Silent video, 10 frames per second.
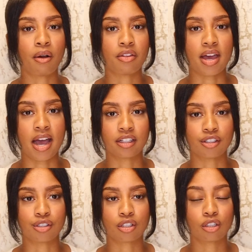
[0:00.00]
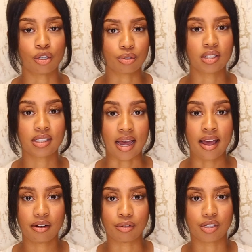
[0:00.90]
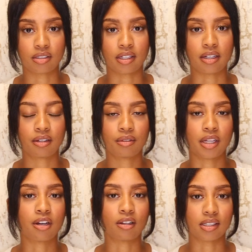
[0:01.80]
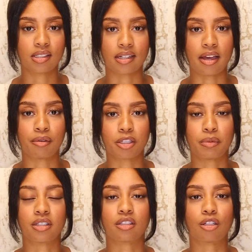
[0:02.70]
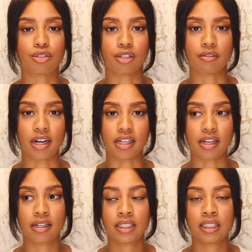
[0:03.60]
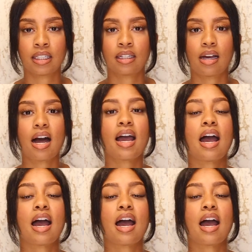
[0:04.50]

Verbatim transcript: all the actors' clothes set, which is they, they call it set, which means the clothes are ready, I